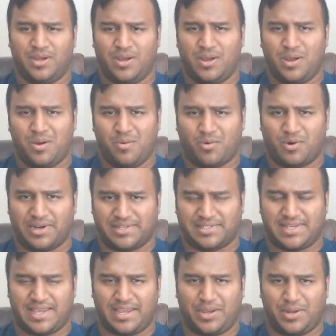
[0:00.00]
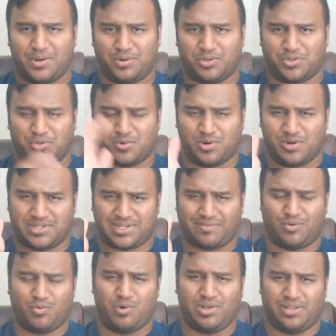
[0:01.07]
where he's saying, the swords have a
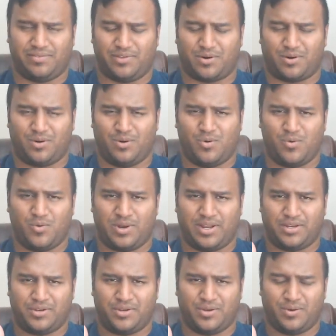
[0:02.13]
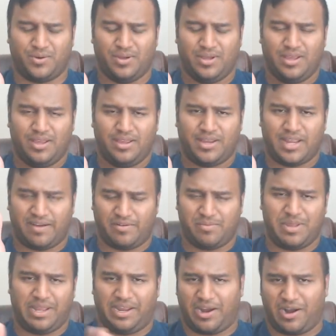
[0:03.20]
will of their own, and you have to be
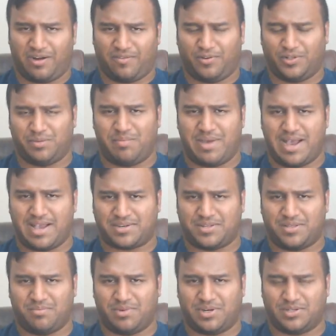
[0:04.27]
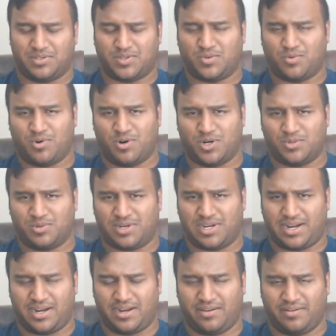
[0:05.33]
careful to master them, because the swords will
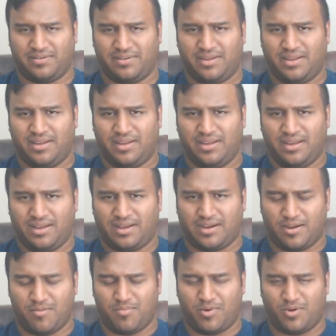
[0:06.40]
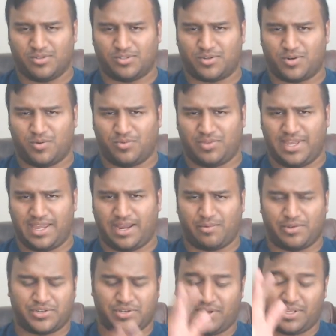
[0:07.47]
kind of impose their own thing. We
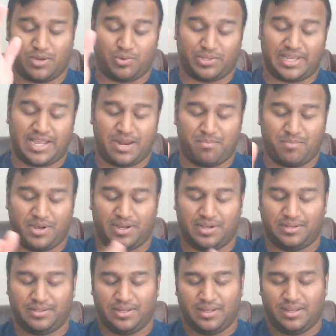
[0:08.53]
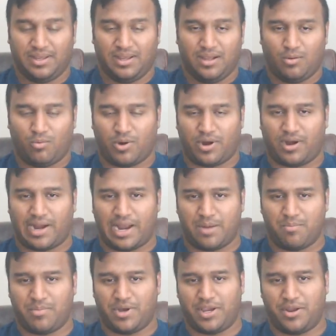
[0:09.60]
saw that with Enma where
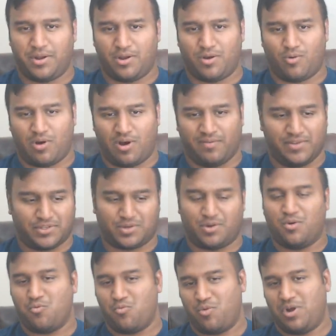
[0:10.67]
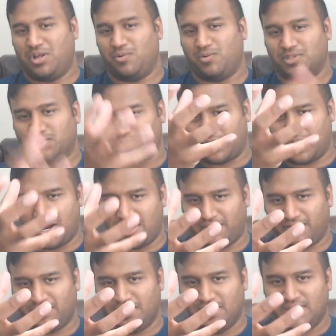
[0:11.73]
Enma, of its own will was kind of
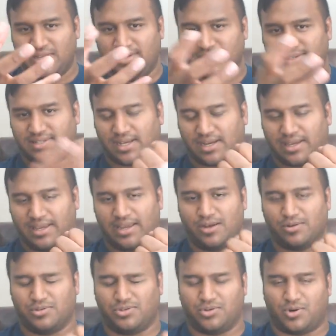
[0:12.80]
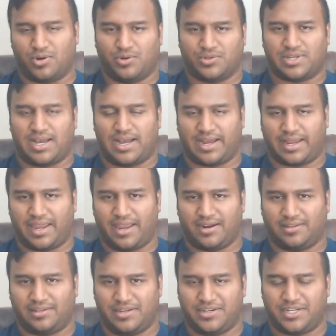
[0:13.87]
sucking out Zoro's haki and
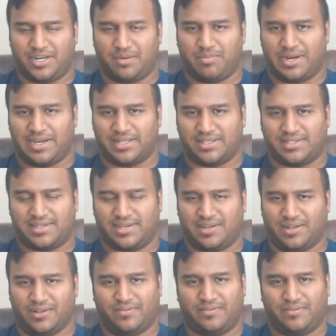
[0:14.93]
unleashing it by itself.